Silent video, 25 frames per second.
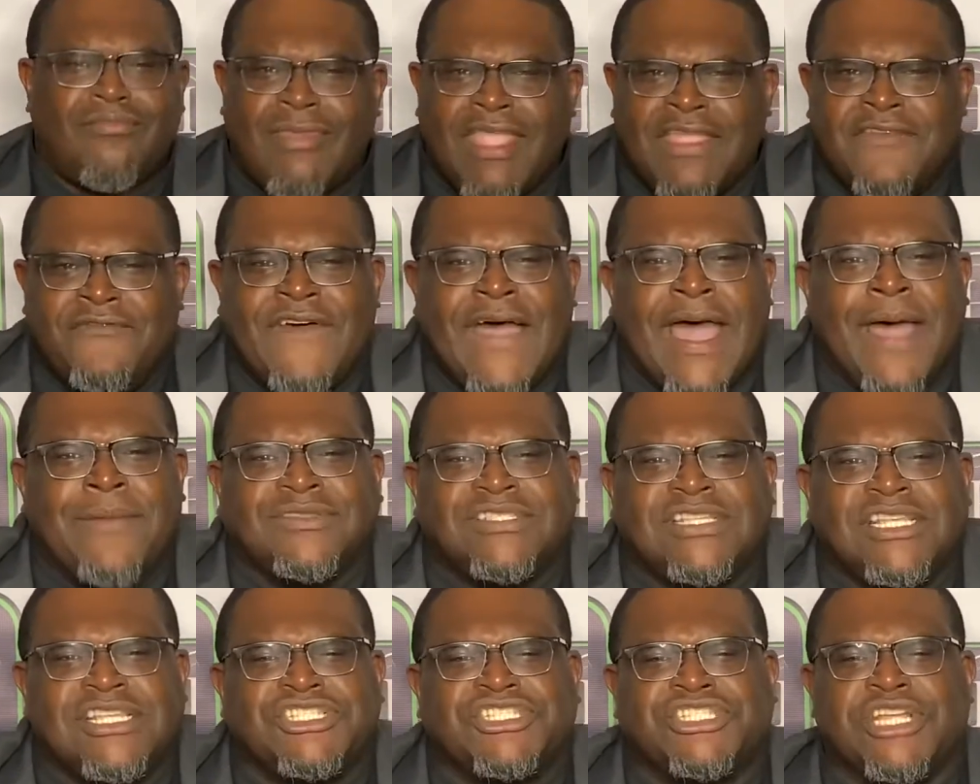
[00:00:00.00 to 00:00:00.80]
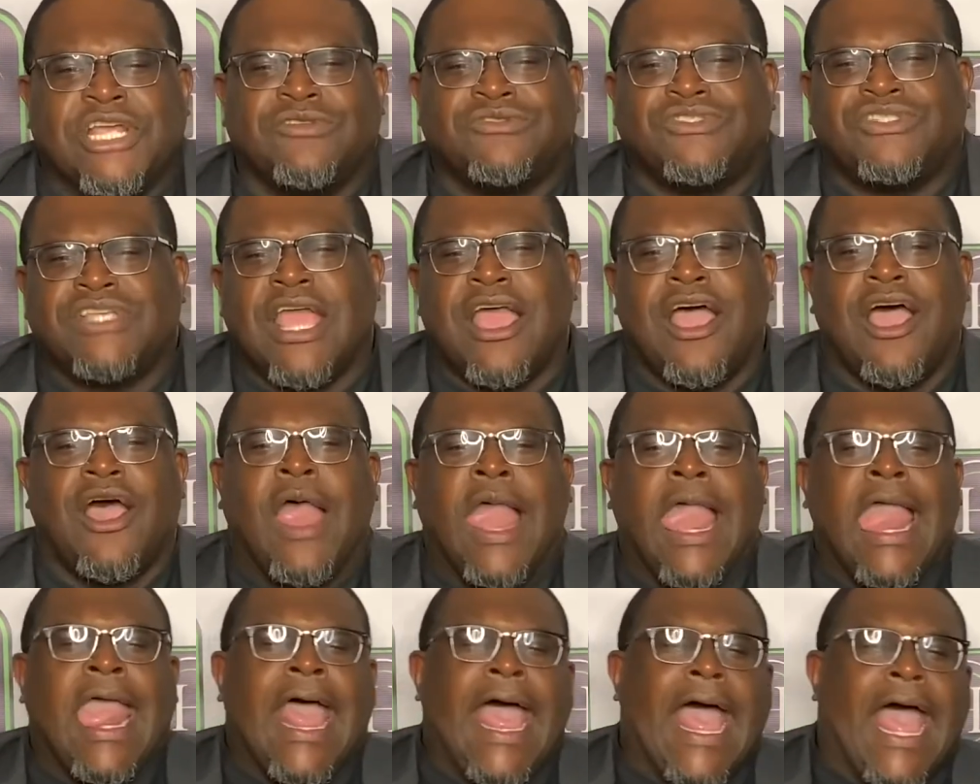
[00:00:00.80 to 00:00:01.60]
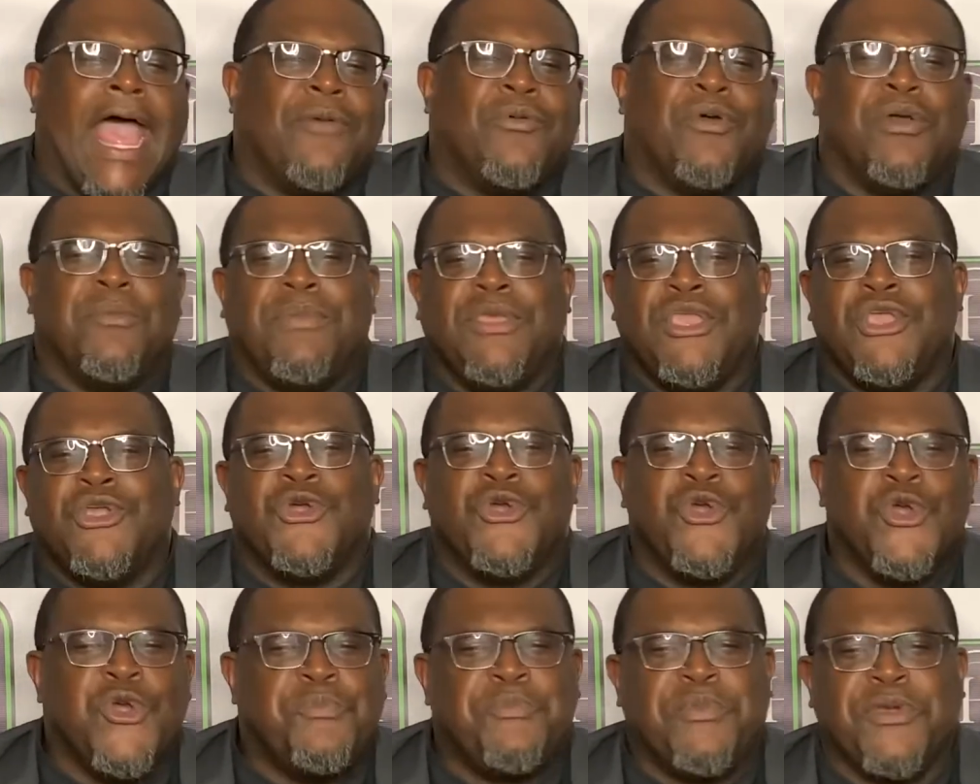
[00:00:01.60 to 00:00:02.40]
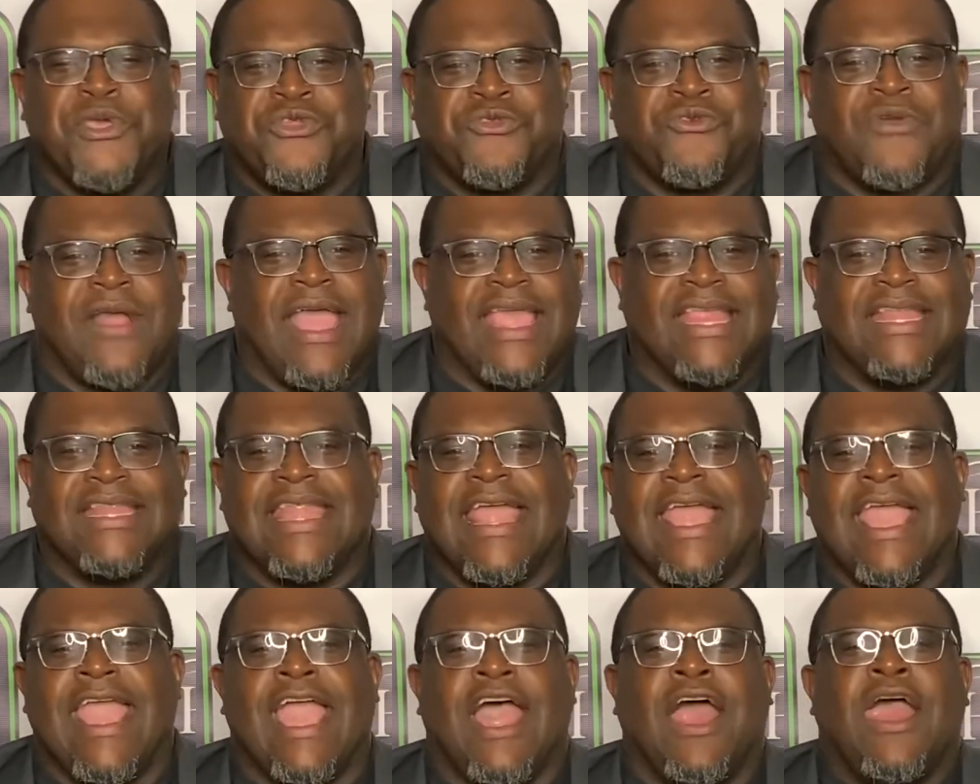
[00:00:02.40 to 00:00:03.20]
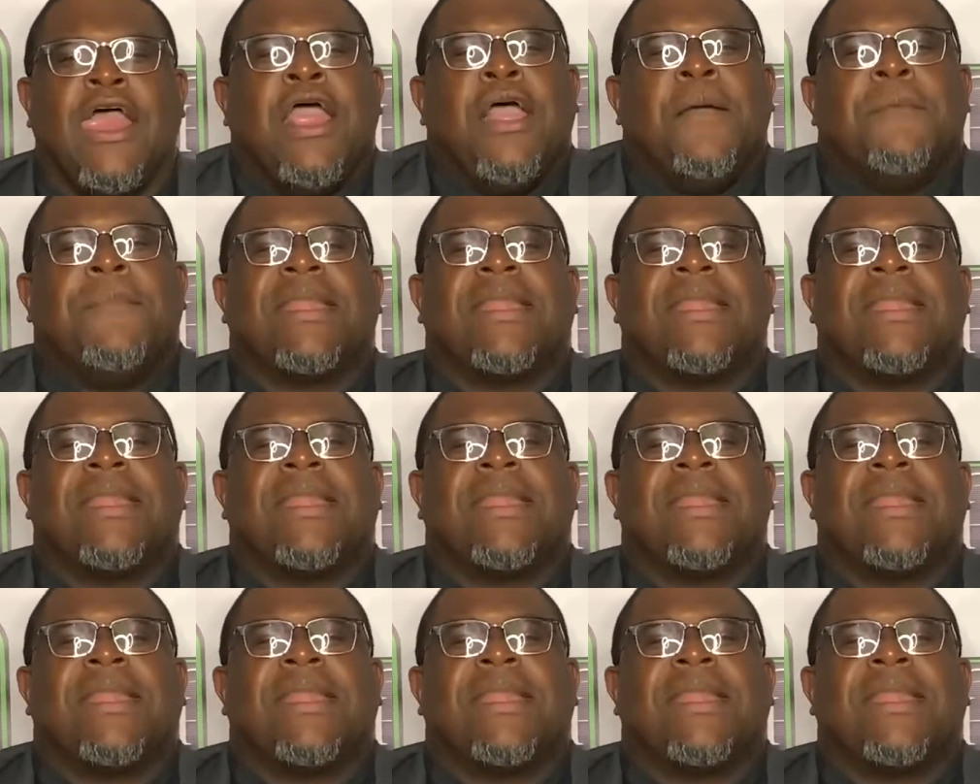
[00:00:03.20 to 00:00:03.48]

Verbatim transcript: If I was in church, y'all, I would be hooping right now.